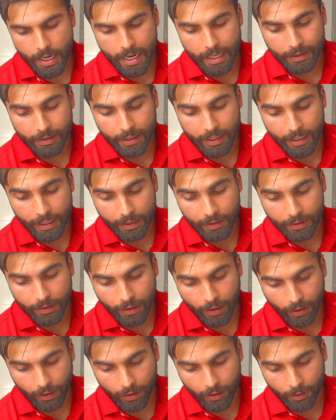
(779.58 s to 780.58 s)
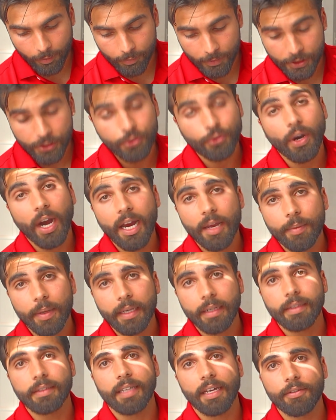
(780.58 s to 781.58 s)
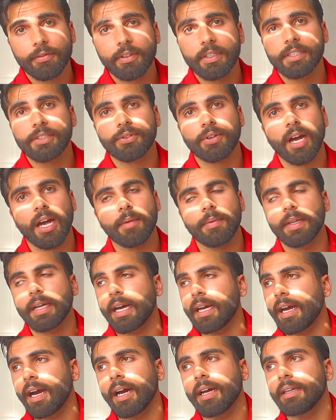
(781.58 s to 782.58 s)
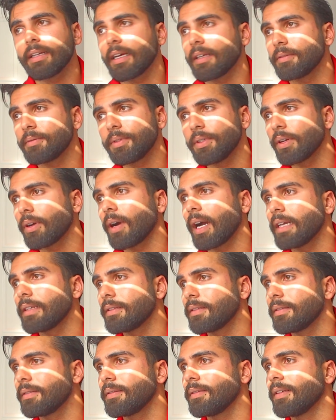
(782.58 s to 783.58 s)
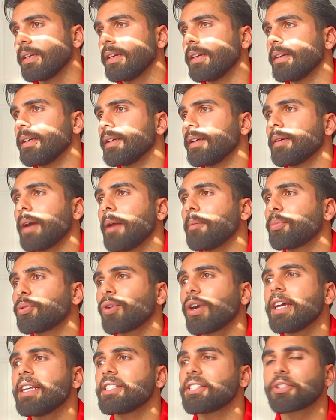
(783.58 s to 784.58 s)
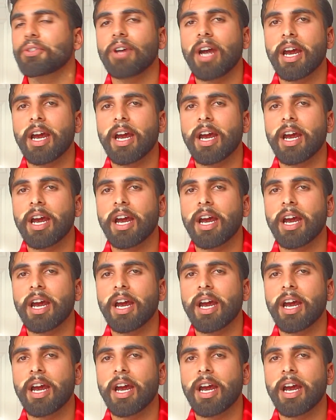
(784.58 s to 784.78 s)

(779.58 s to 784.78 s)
And then um, scribing, definitely scribing. I, I, you know, I, I praise